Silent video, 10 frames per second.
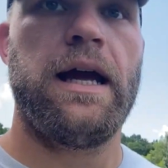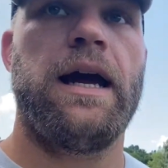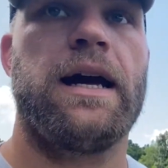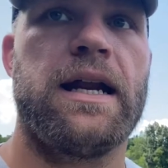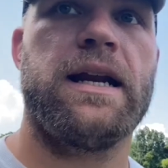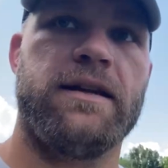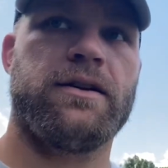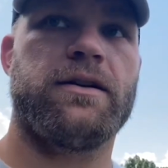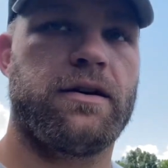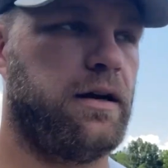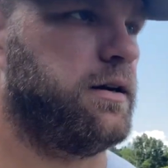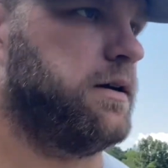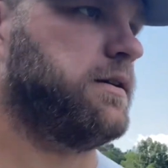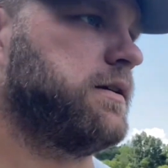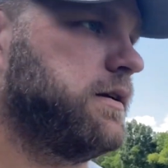I gotta get
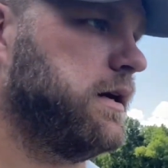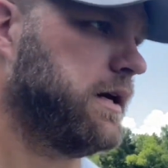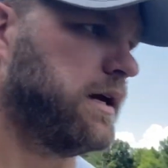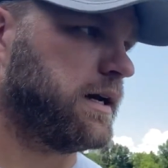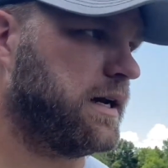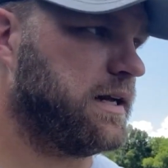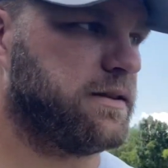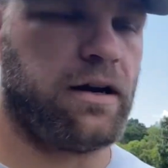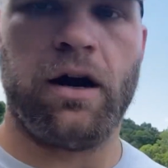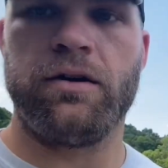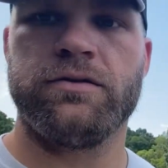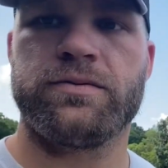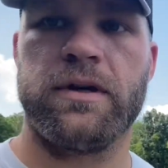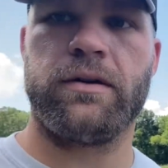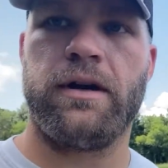their hose
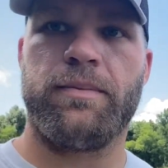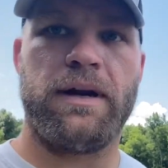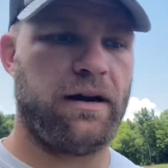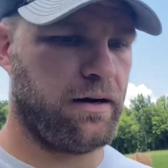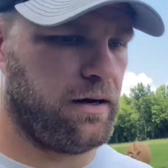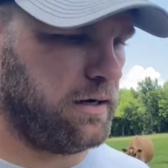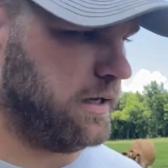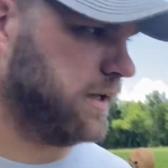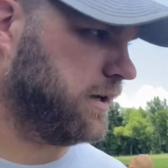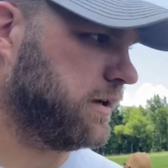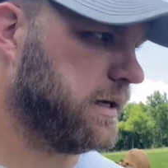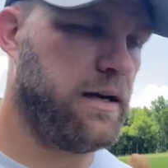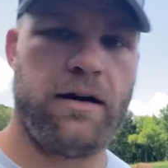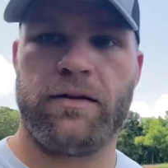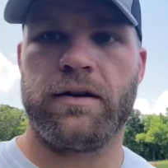reeled up here and get
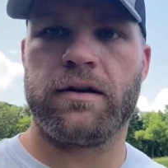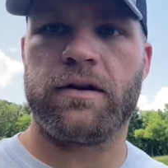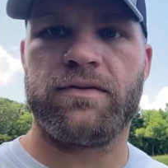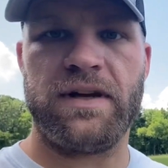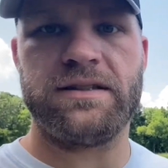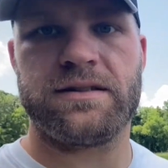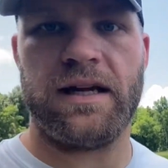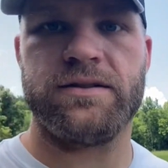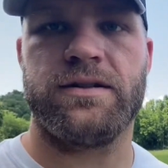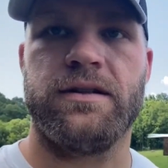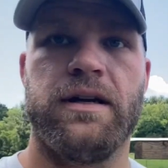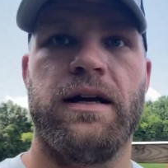it on their little feed stanchion,